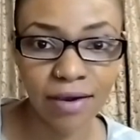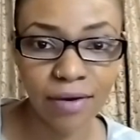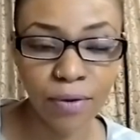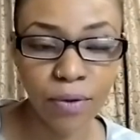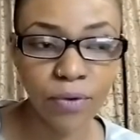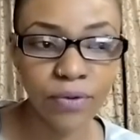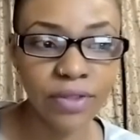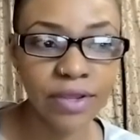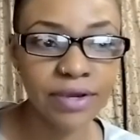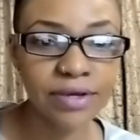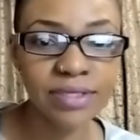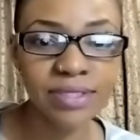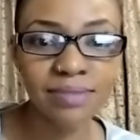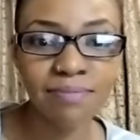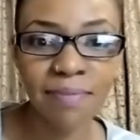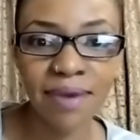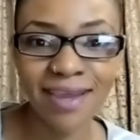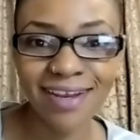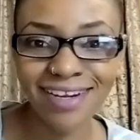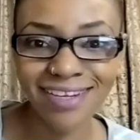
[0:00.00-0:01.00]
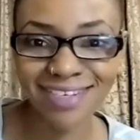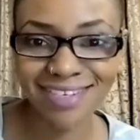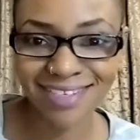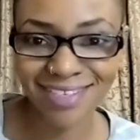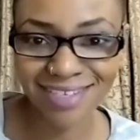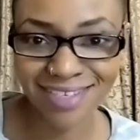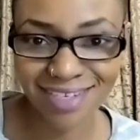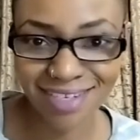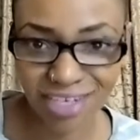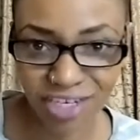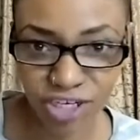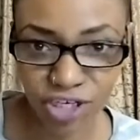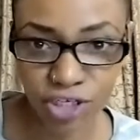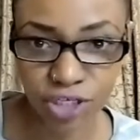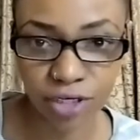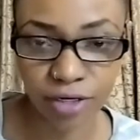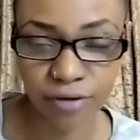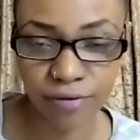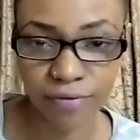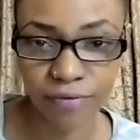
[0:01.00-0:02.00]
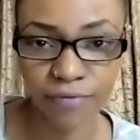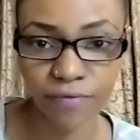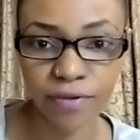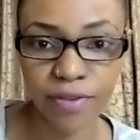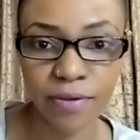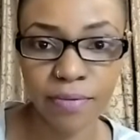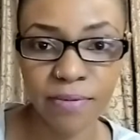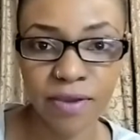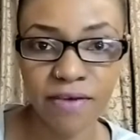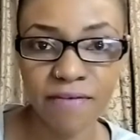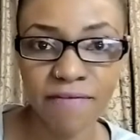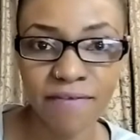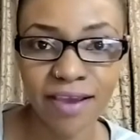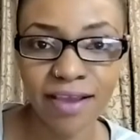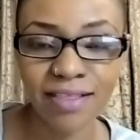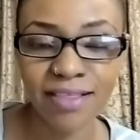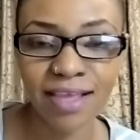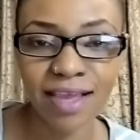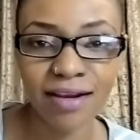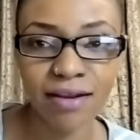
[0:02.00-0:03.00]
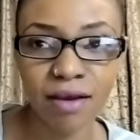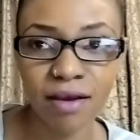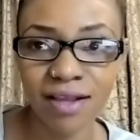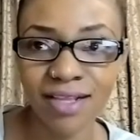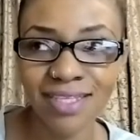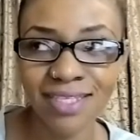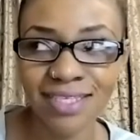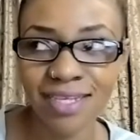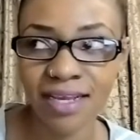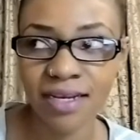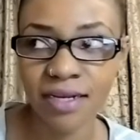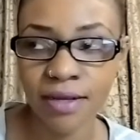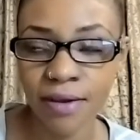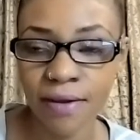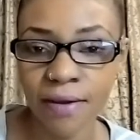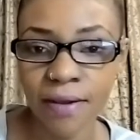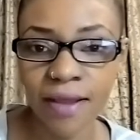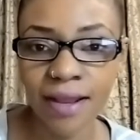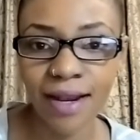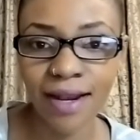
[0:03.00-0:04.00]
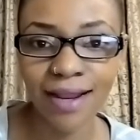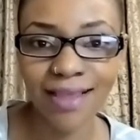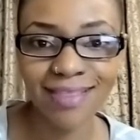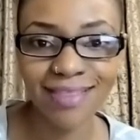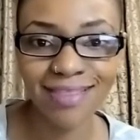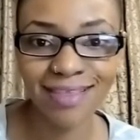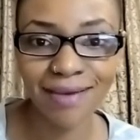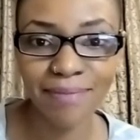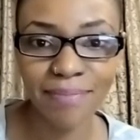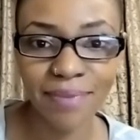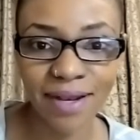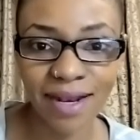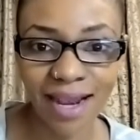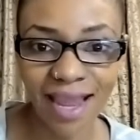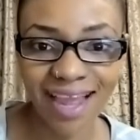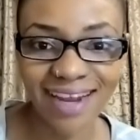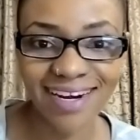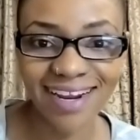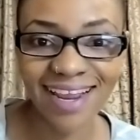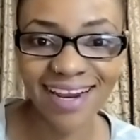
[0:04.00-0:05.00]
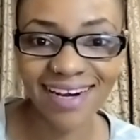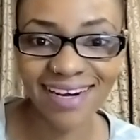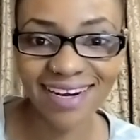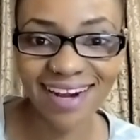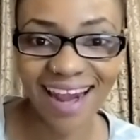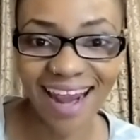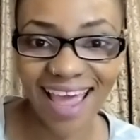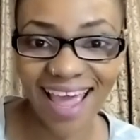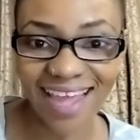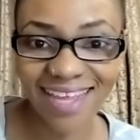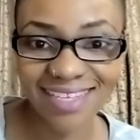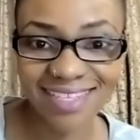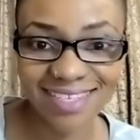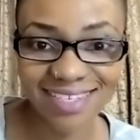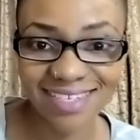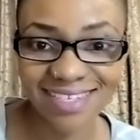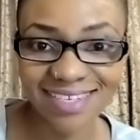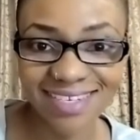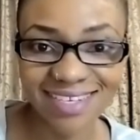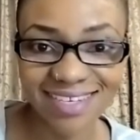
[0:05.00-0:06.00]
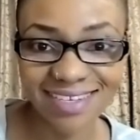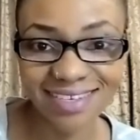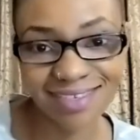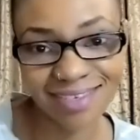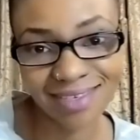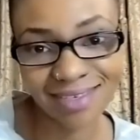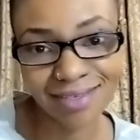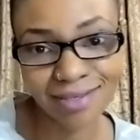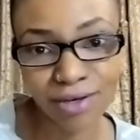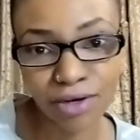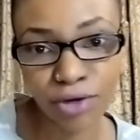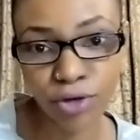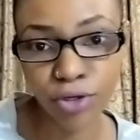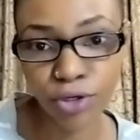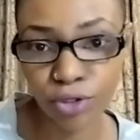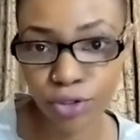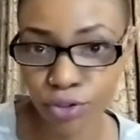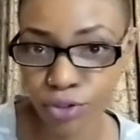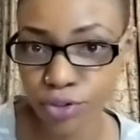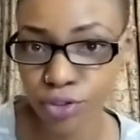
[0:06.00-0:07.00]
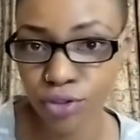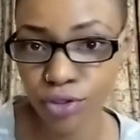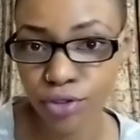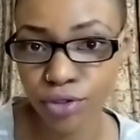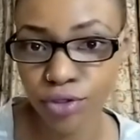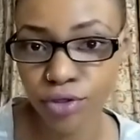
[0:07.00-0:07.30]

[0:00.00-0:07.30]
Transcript: or there is made a distinction for the mere fact that God said, "Let there be light," and light is good.